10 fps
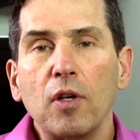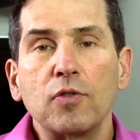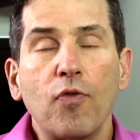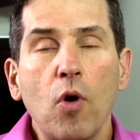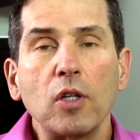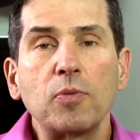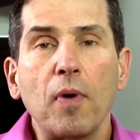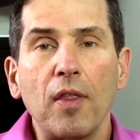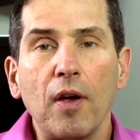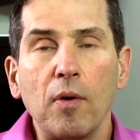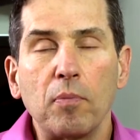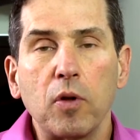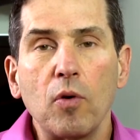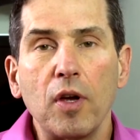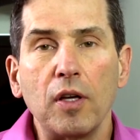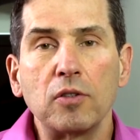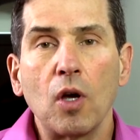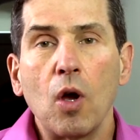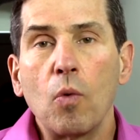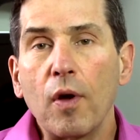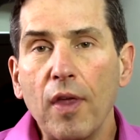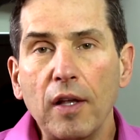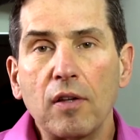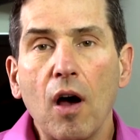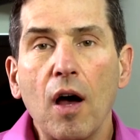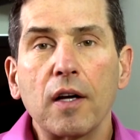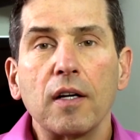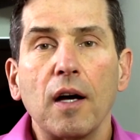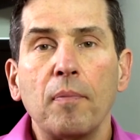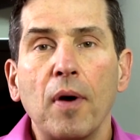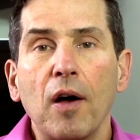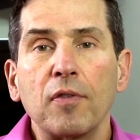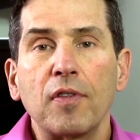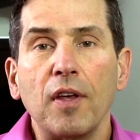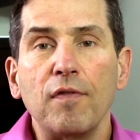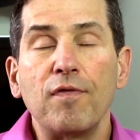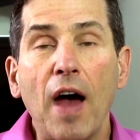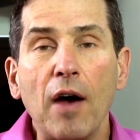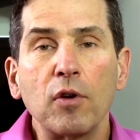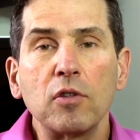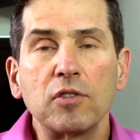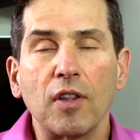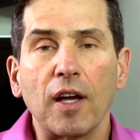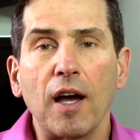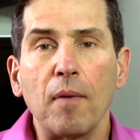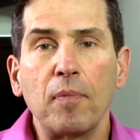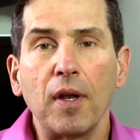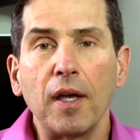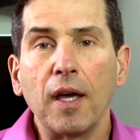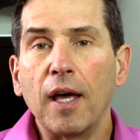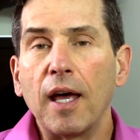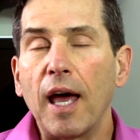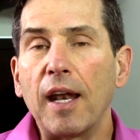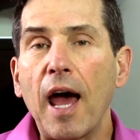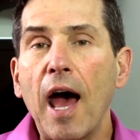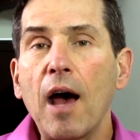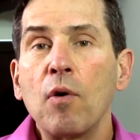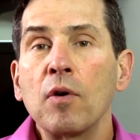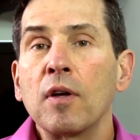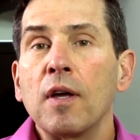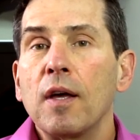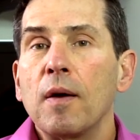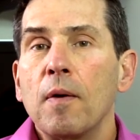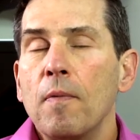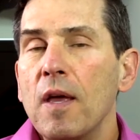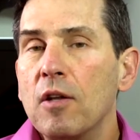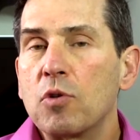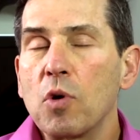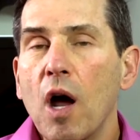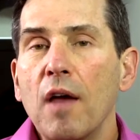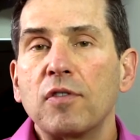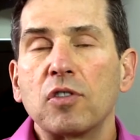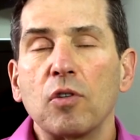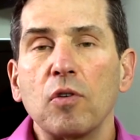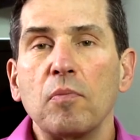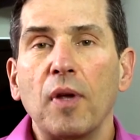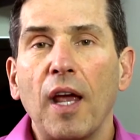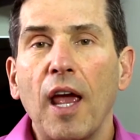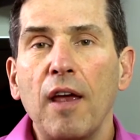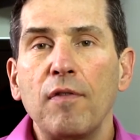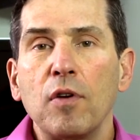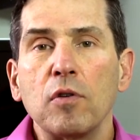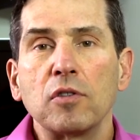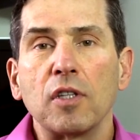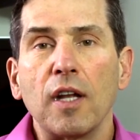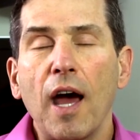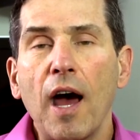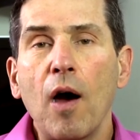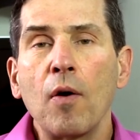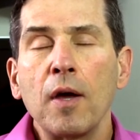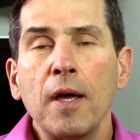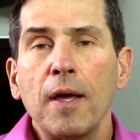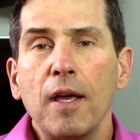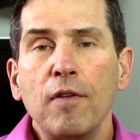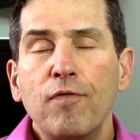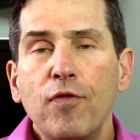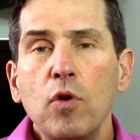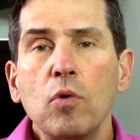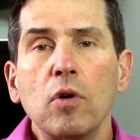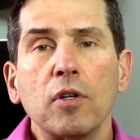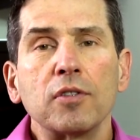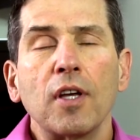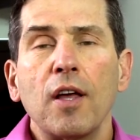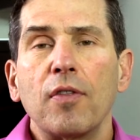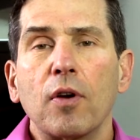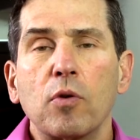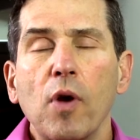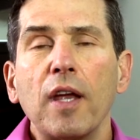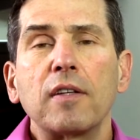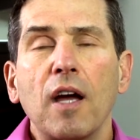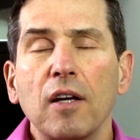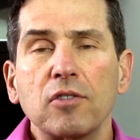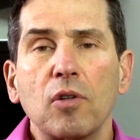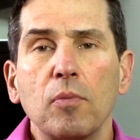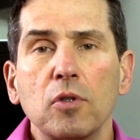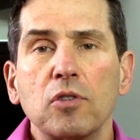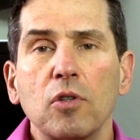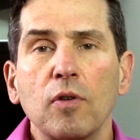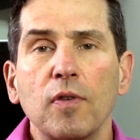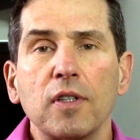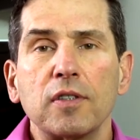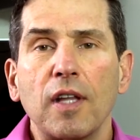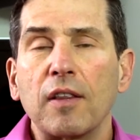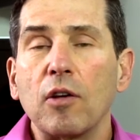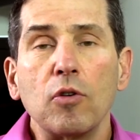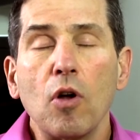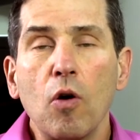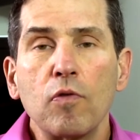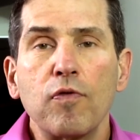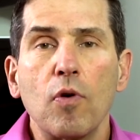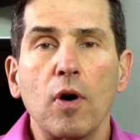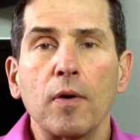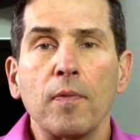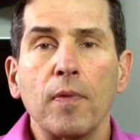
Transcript: is voiced by their employees where they talk about the values of the company and how it drives certain behaviors and how it fuels the great customer service that they're known for.